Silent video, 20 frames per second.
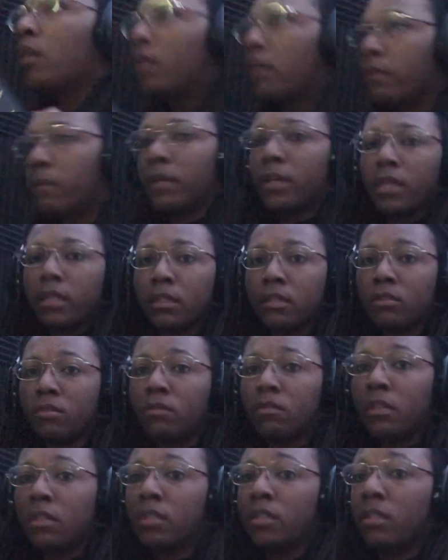Alright, let's
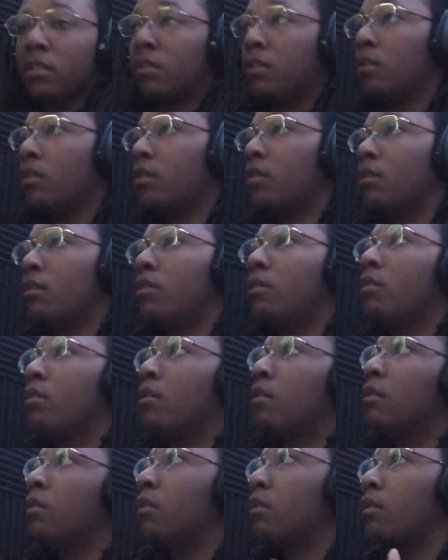do this shit, y'all.
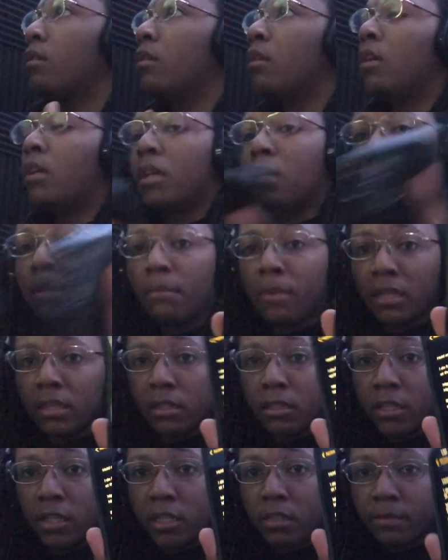Got my
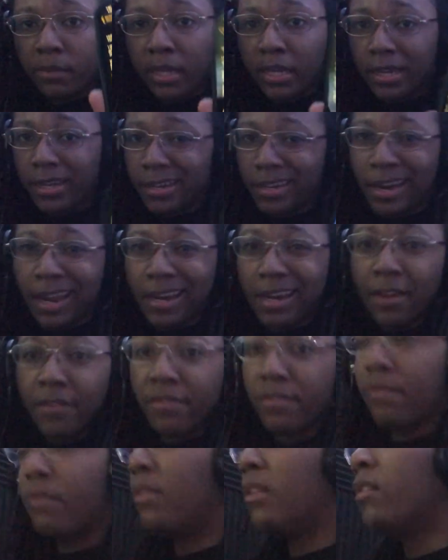lyrics right here, and I
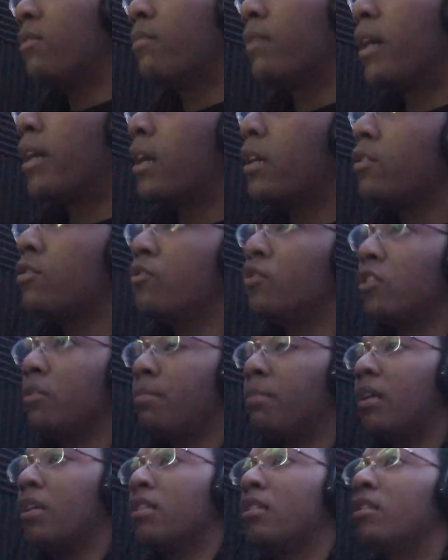never really read. I usually
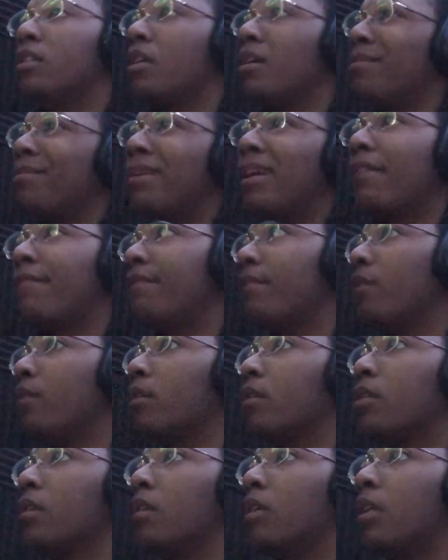punch in, but I
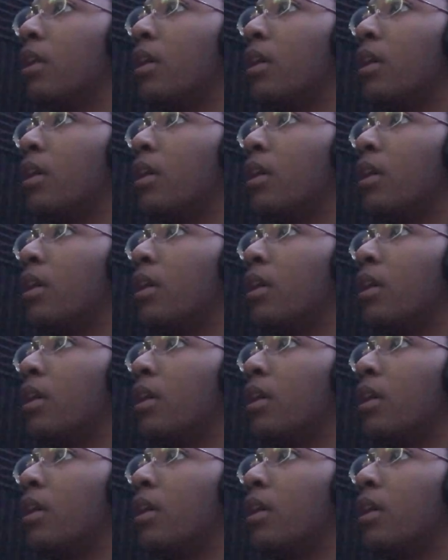felt good